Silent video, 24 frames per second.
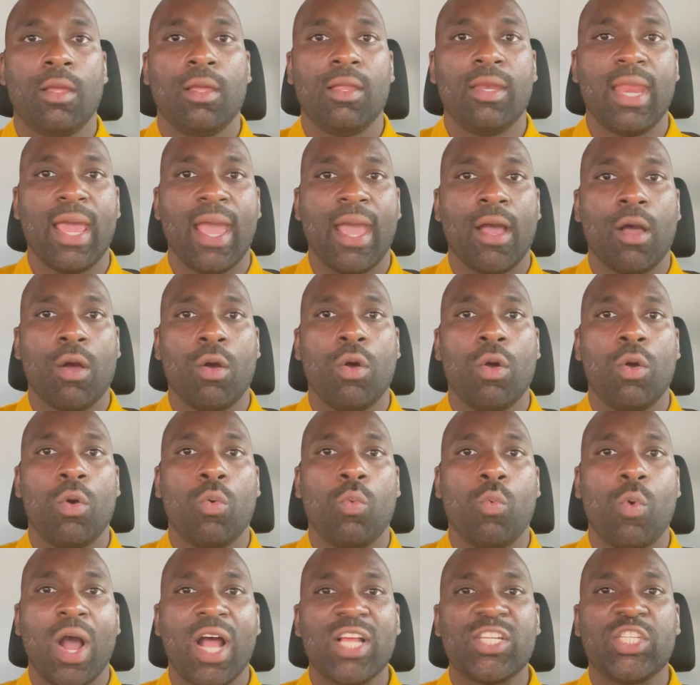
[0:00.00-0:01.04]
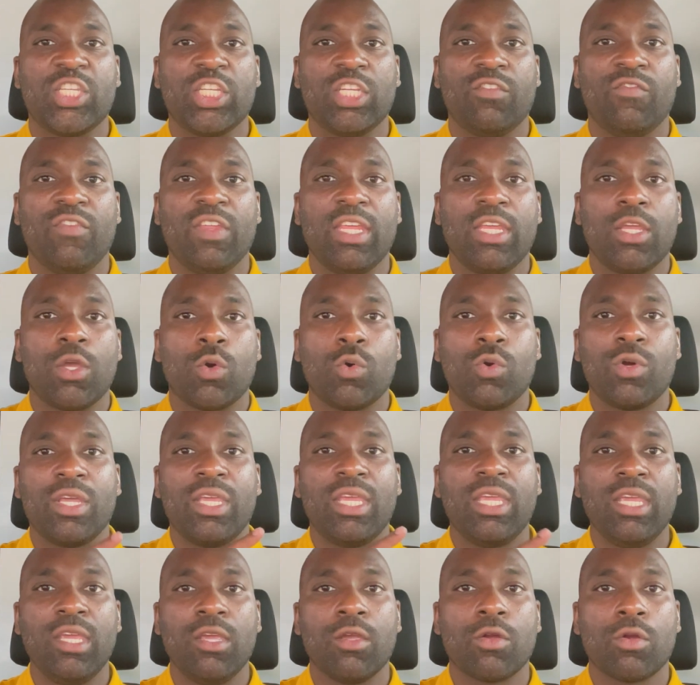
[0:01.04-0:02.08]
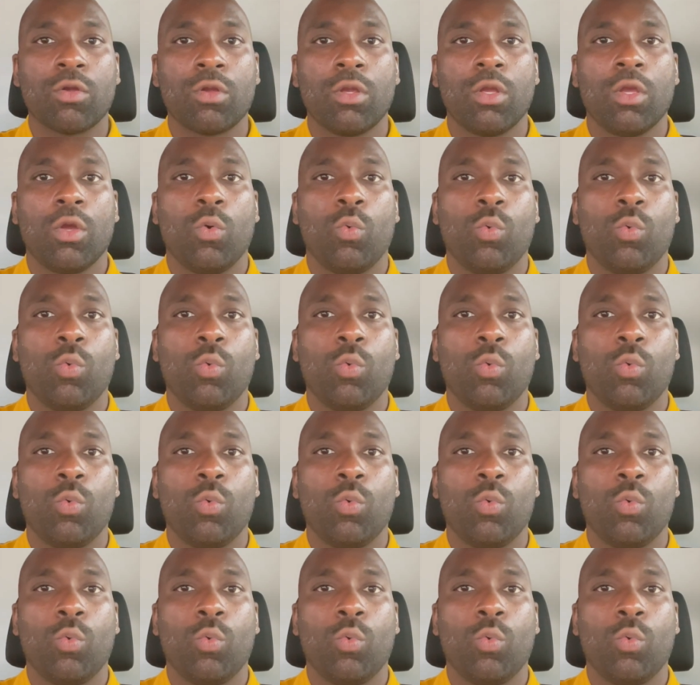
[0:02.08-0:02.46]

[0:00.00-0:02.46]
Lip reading: Now, watch this video here